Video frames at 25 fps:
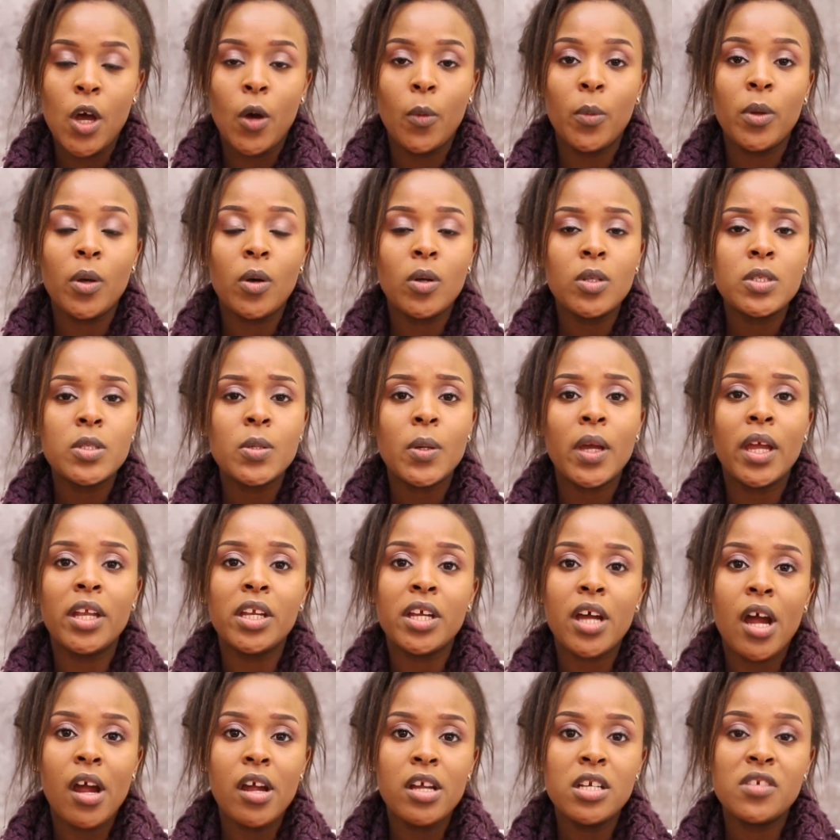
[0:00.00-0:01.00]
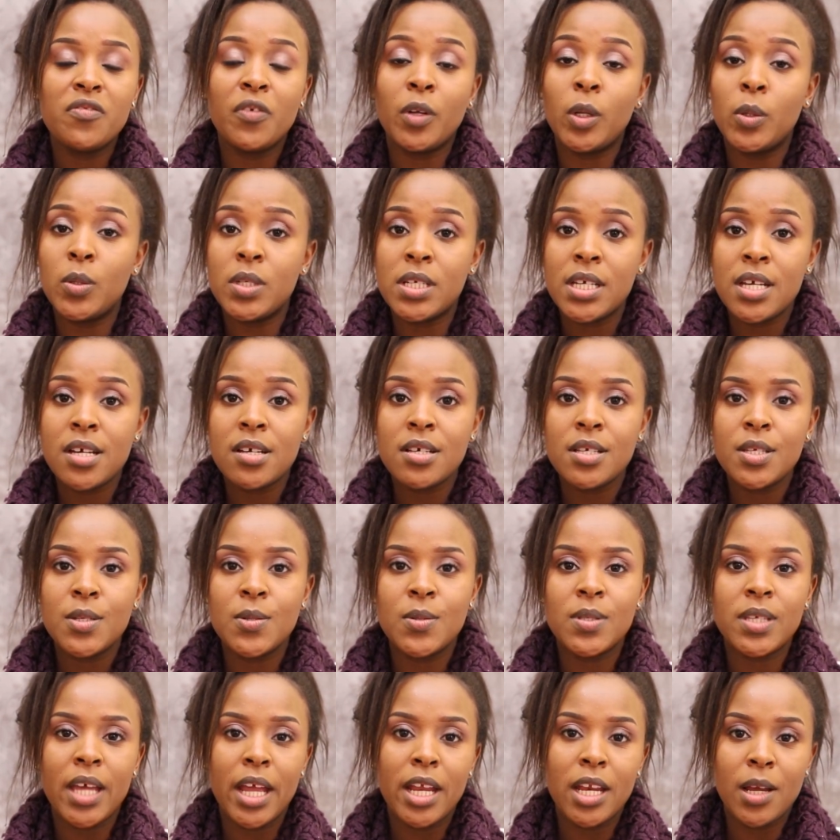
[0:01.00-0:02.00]
We also encourage volunteers to
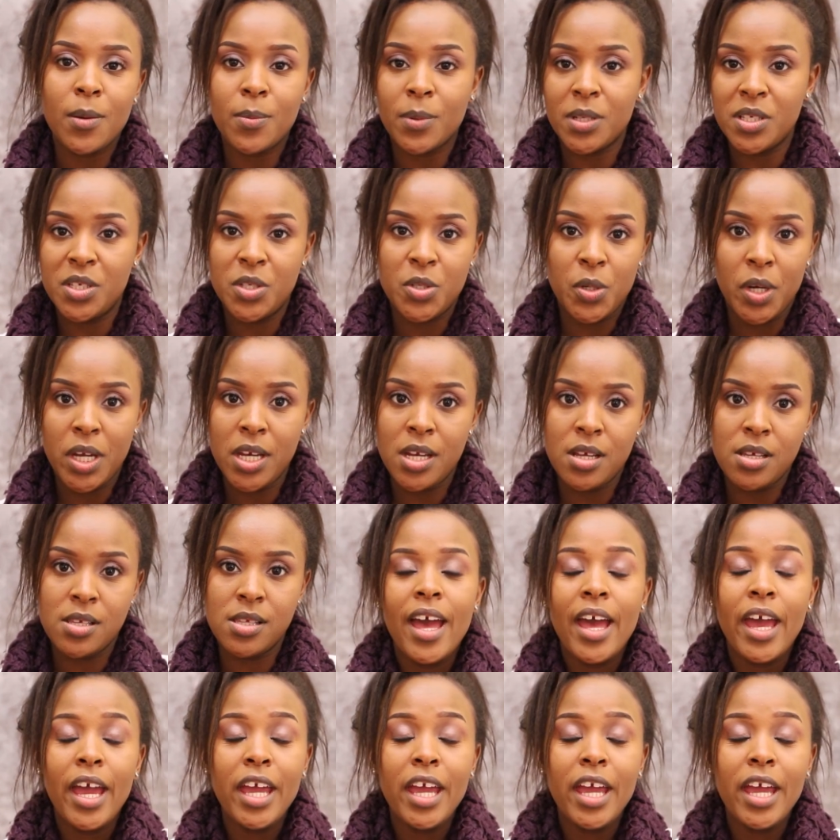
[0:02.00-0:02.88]
sign up as trainers.